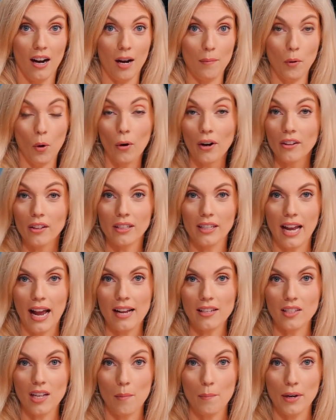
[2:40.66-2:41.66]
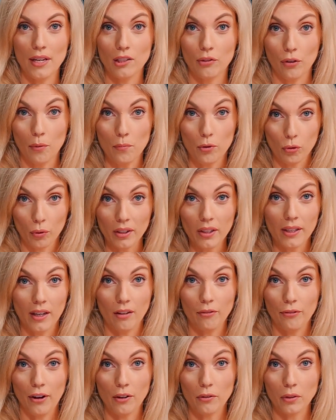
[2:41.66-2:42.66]
oil and gas companies from drilling
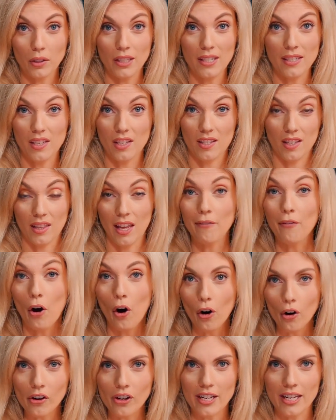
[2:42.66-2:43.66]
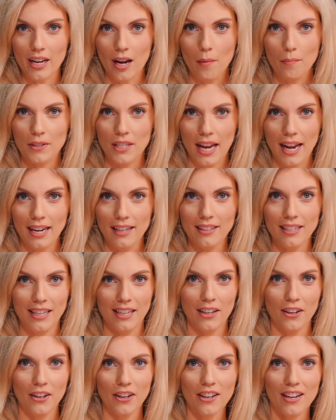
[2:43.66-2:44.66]
on federal leases that they've already obtained
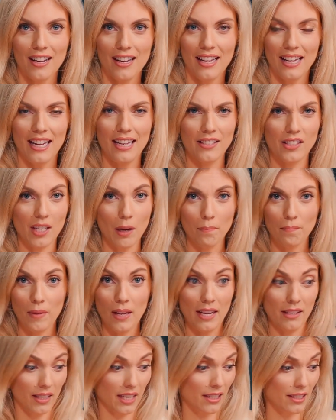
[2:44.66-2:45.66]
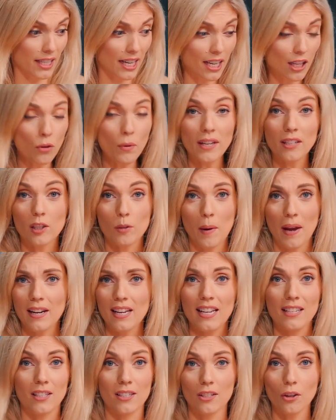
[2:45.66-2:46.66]
here. He's continuing spending.
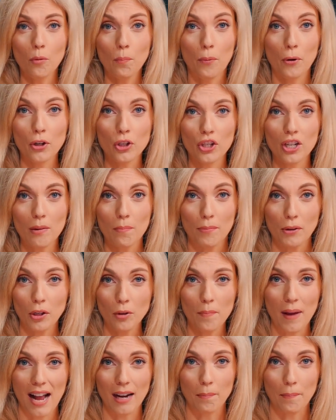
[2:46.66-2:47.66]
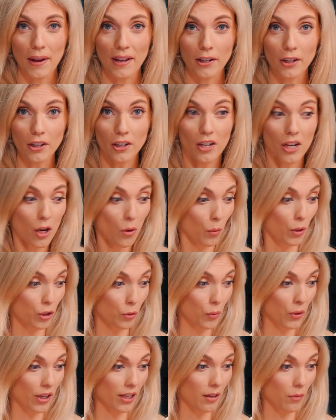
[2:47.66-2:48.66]
He's still pushing Build Back Better, which
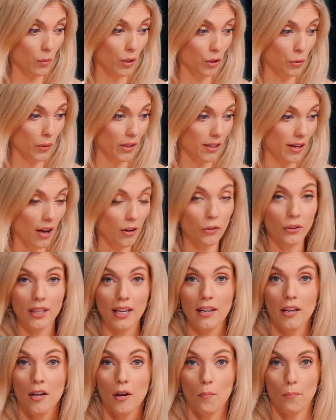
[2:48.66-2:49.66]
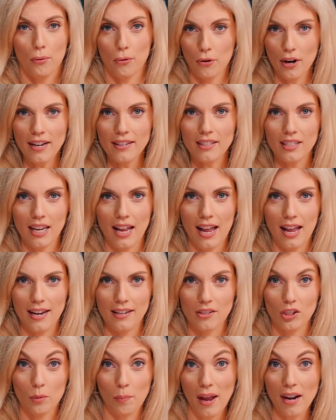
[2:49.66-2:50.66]
would not only print
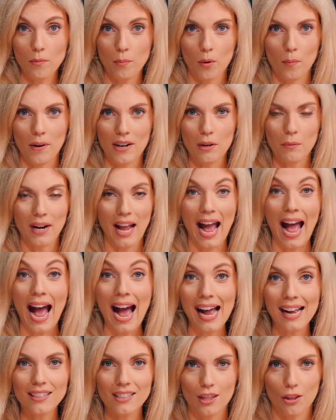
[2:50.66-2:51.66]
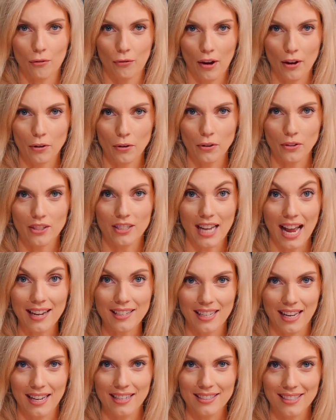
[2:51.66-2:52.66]
and spend more money, would add to the federal debt
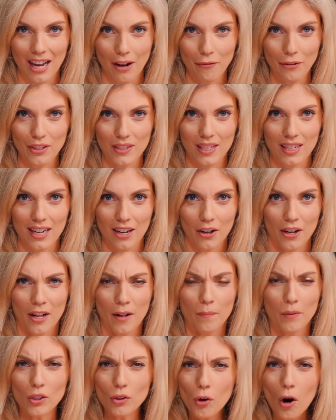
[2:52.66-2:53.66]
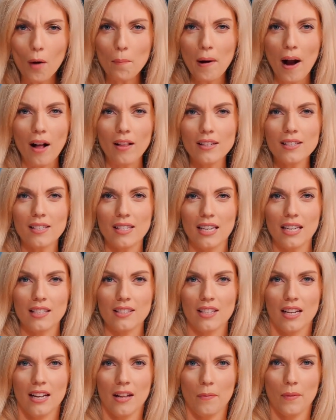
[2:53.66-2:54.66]
and deficit here. These are all
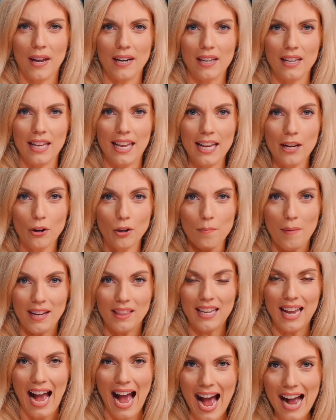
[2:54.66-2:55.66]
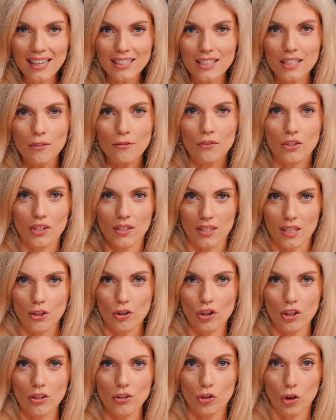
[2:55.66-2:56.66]
policies that he could make the active
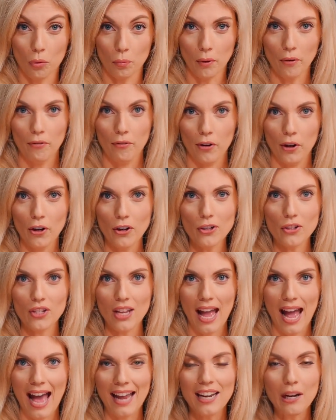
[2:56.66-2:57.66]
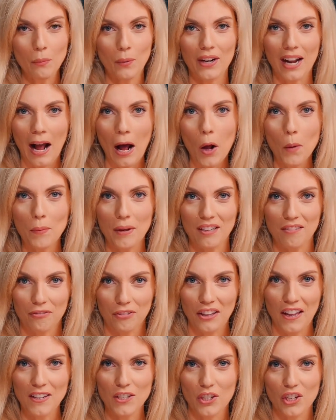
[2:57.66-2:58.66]
decision to reverse, and it would help
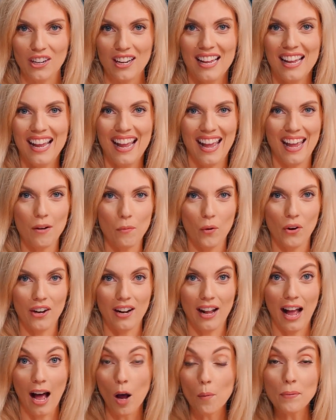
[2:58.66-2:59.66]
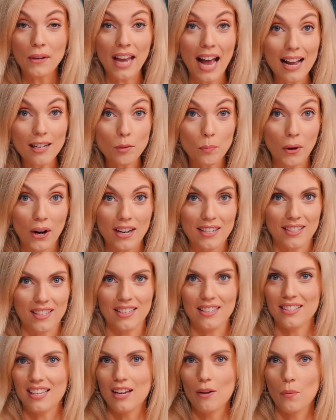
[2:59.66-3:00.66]
inflation. It would help gas
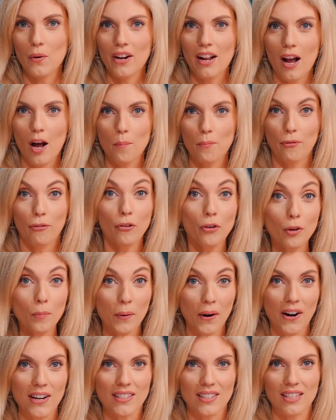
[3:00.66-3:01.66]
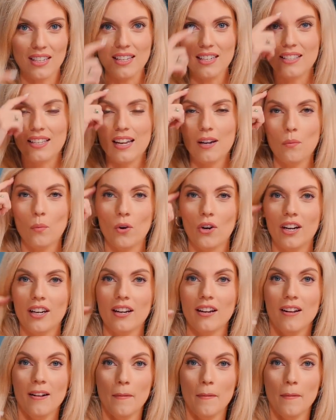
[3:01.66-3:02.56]
prices. It would help food prices. It would,